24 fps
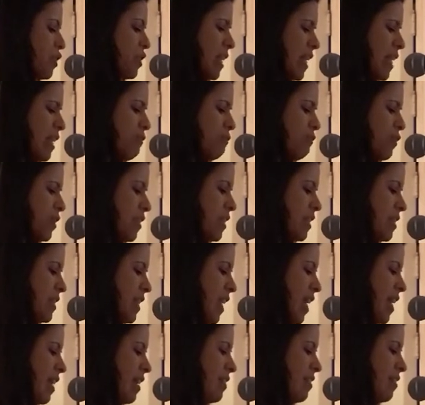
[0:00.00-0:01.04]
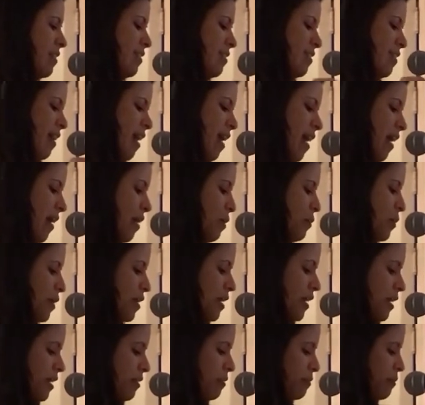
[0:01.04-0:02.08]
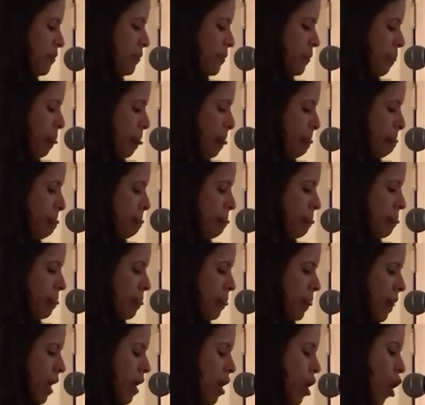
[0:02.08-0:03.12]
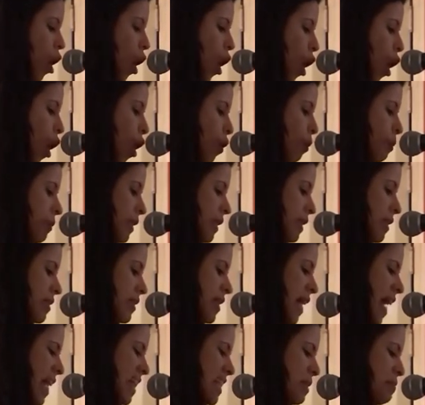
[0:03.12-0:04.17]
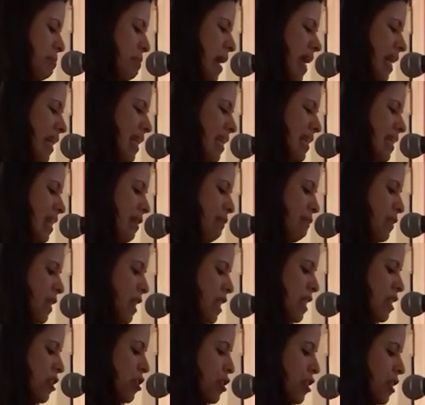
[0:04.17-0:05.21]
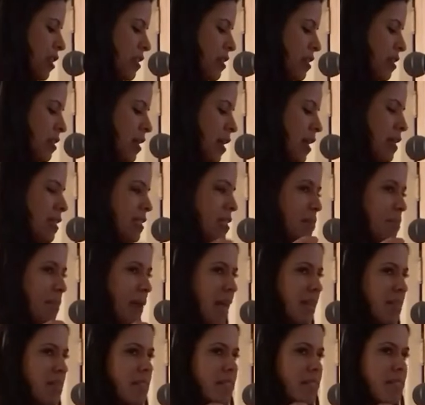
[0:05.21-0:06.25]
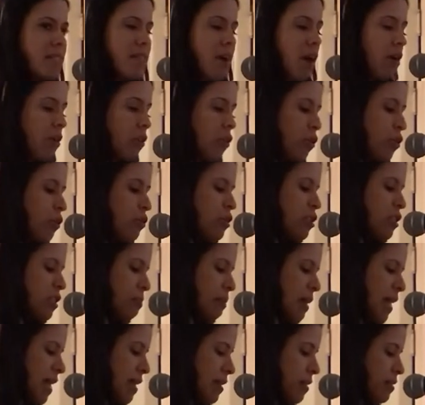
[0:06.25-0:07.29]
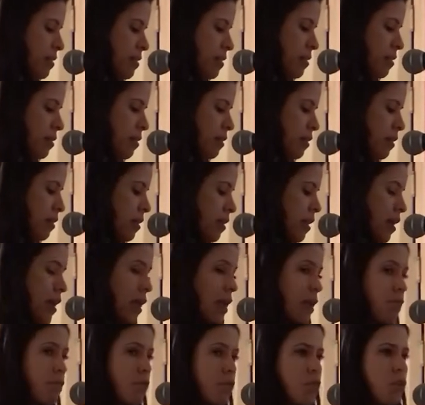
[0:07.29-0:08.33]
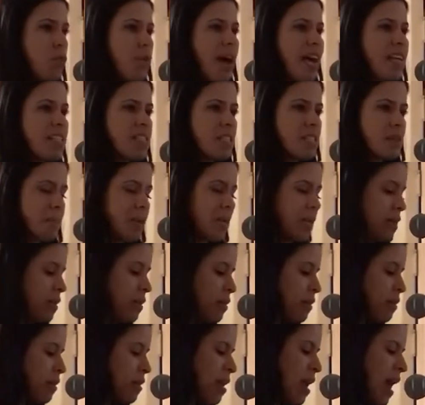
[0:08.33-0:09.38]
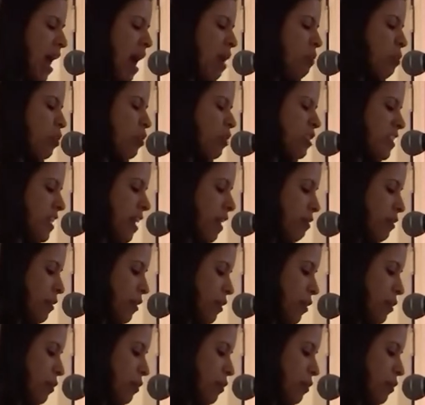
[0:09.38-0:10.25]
to eat for the day. Irony. Homeless has many definitions depending on who speaks. If you ask me, I will tell